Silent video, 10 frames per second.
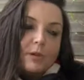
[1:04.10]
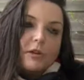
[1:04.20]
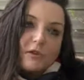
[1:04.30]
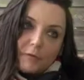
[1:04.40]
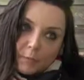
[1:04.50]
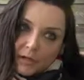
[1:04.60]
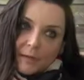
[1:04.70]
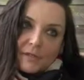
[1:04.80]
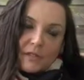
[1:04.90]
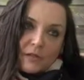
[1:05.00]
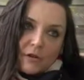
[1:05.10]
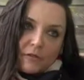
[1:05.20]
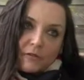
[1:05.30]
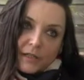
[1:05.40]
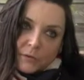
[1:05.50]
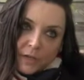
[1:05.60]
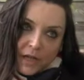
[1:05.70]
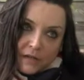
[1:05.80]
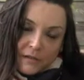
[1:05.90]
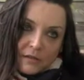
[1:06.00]
but not if it comes into conflict with
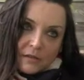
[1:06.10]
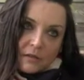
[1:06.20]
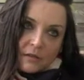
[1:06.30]
us.